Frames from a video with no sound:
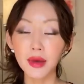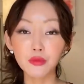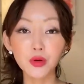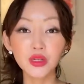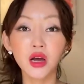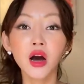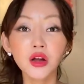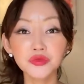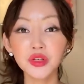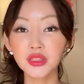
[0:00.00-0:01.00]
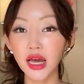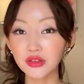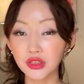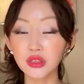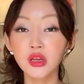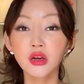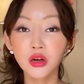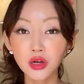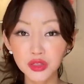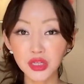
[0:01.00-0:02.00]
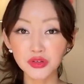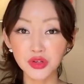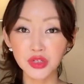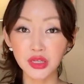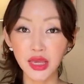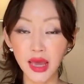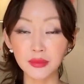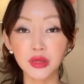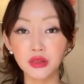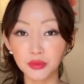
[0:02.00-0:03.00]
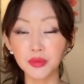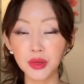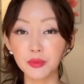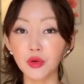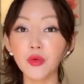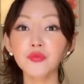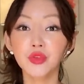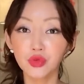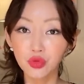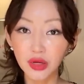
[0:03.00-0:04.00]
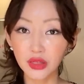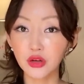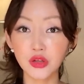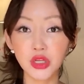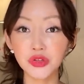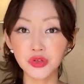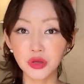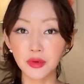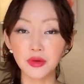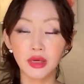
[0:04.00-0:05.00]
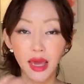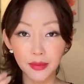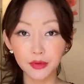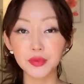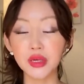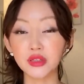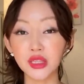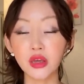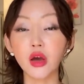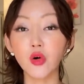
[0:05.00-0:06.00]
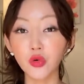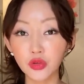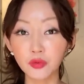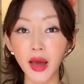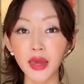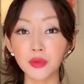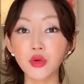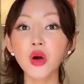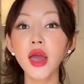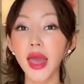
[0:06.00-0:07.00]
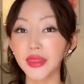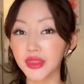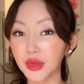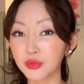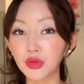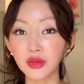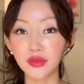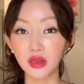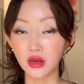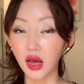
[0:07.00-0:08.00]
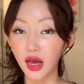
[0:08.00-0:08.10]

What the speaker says: and more than 100,000 concentration camp in the people who are in the concentration camp because they own the Bible and they believed in